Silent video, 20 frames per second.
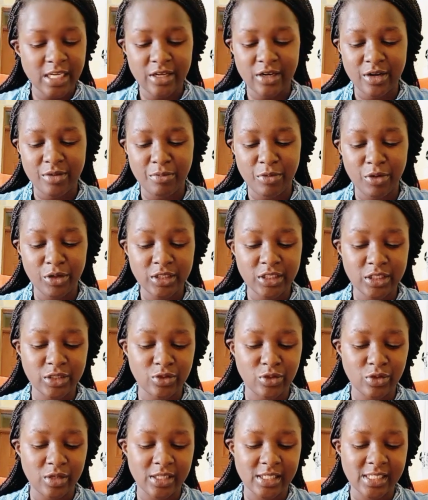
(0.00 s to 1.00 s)
remote
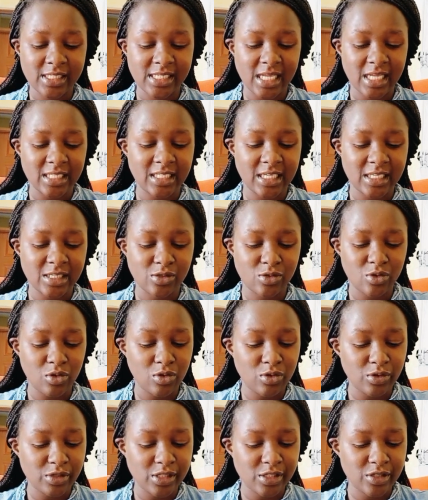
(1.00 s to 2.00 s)
tools such as
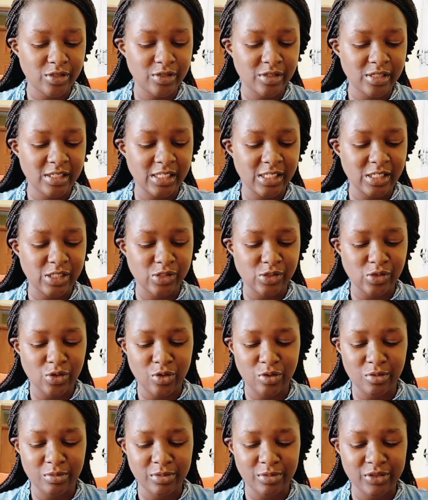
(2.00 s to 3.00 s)
Google Suite,
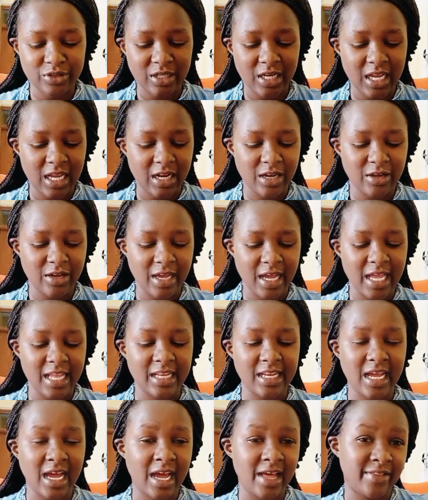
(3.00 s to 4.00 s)
Zoom, Trello,
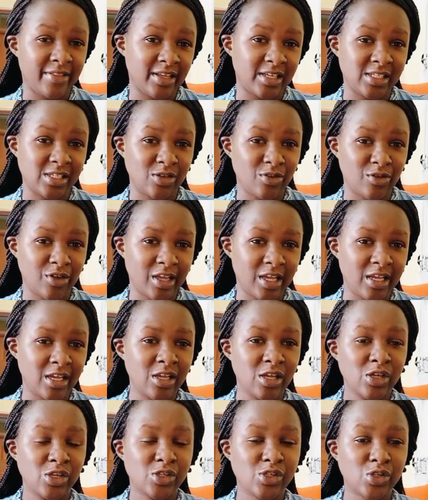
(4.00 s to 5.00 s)
and others.
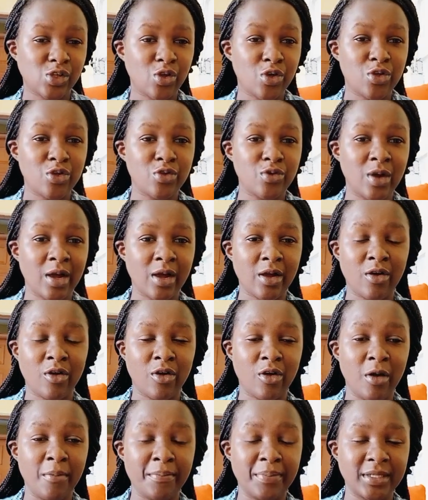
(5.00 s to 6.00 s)
Okay, so your
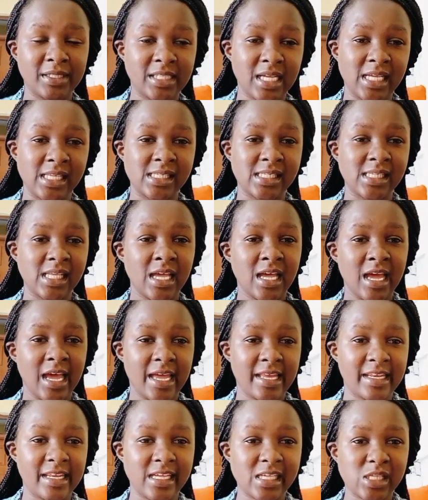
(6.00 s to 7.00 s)
competence
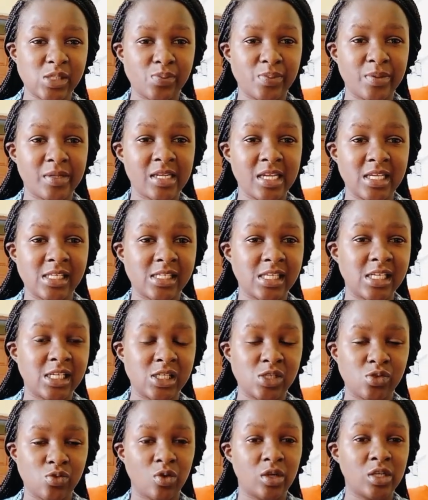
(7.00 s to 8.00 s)
and experience
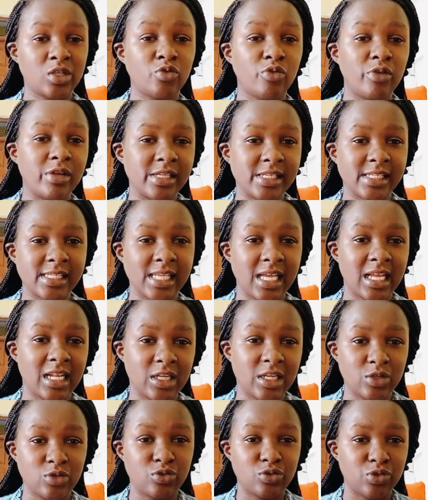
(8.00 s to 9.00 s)
is what will
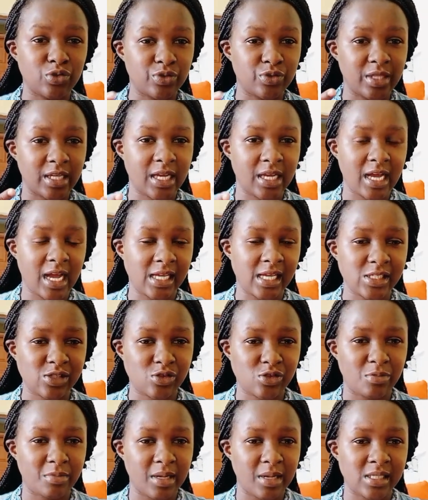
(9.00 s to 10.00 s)
sell you to the
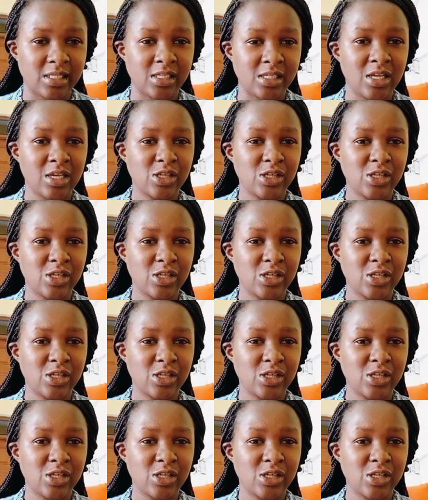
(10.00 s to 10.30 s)
customers.